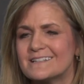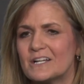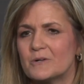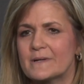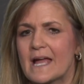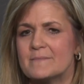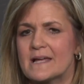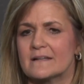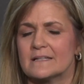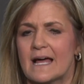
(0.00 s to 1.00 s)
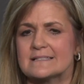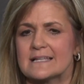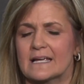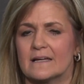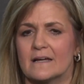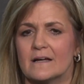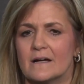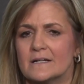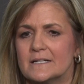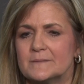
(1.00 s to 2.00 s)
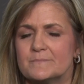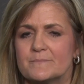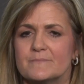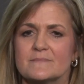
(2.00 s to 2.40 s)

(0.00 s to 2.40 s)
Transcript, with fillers: You know, we came down to last second um,